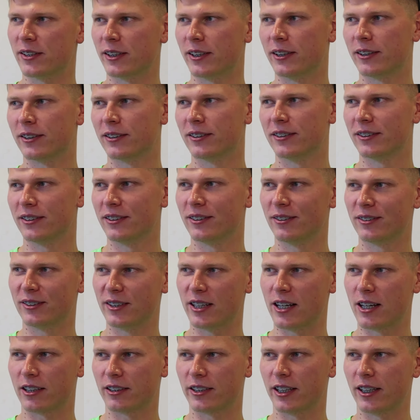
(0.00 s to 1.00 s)
and
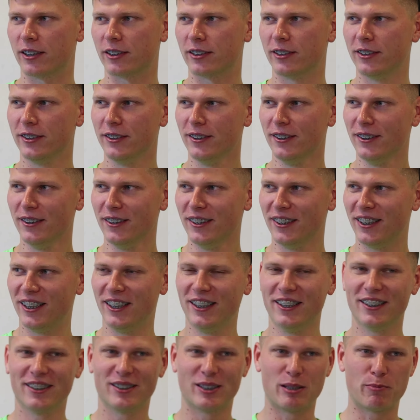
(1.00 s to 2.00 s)
they are done.
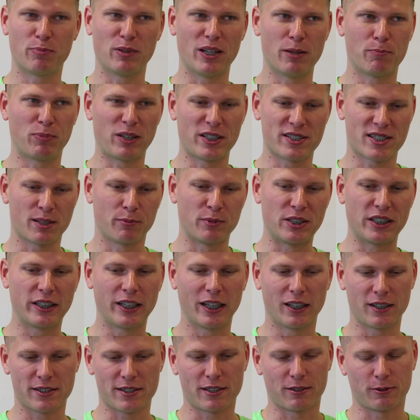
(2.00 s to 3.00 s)
Apply some
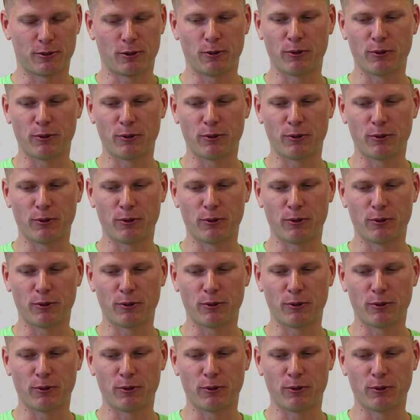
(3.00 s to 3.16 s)
decals.